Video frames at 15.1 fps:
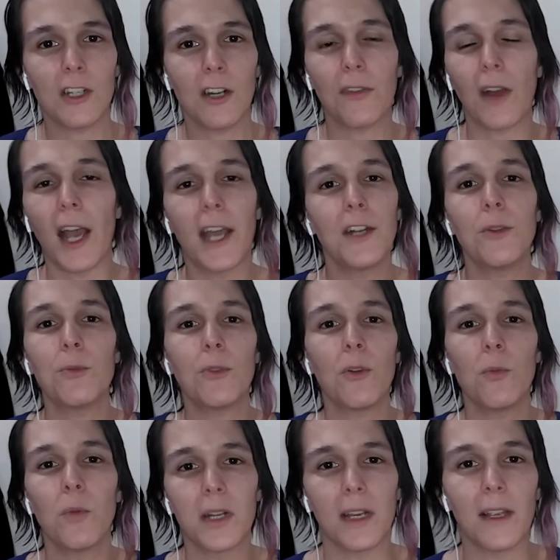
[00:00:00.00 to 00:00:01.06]
enough, I don't know
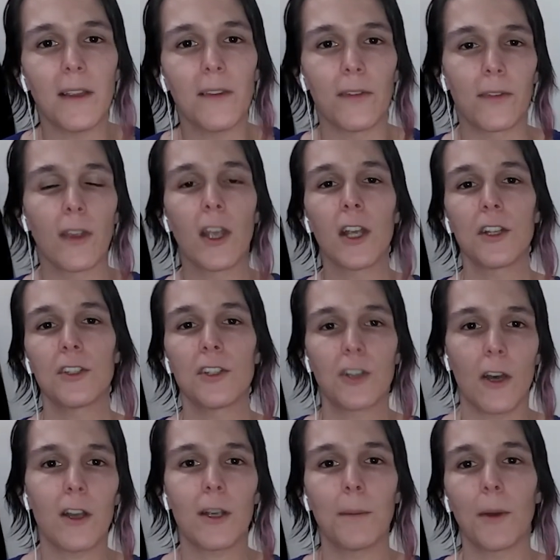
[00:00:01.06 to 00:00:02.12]
what is to
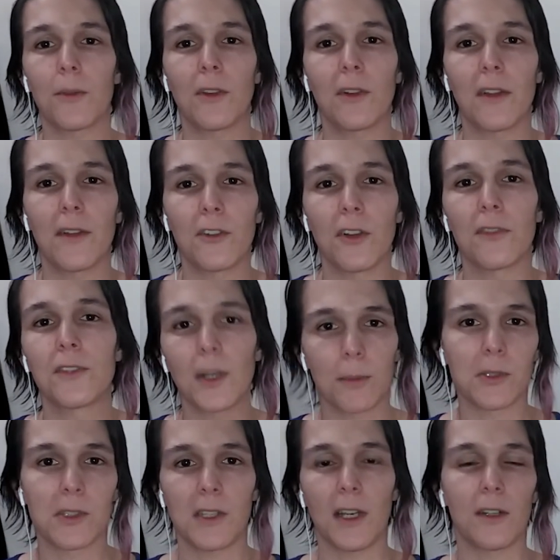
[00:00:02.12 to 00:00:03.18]
talk about the level of
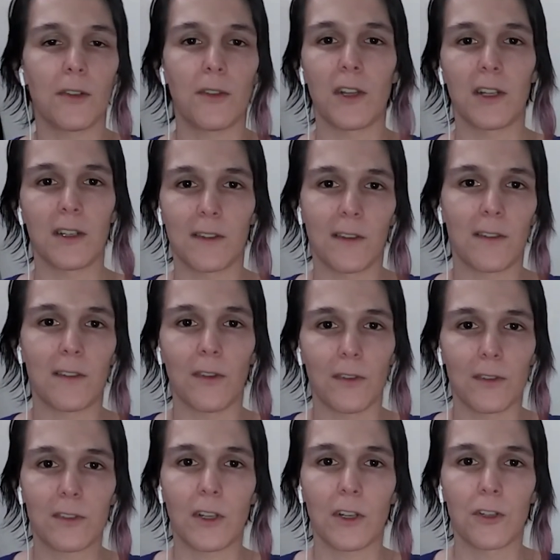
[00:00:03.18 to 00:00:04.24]
double standard that exists in
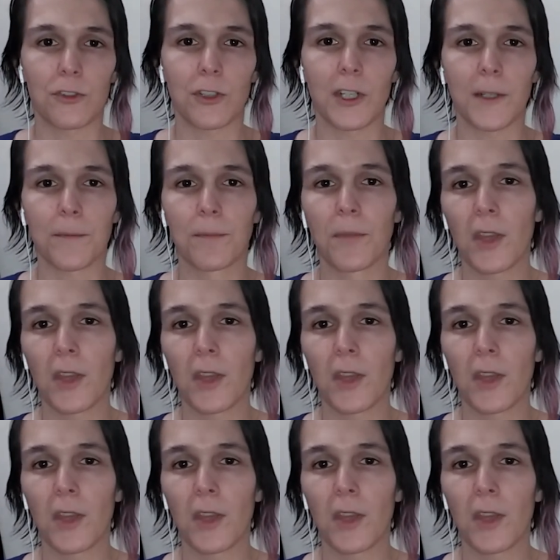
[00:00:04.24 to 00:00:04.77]
this country.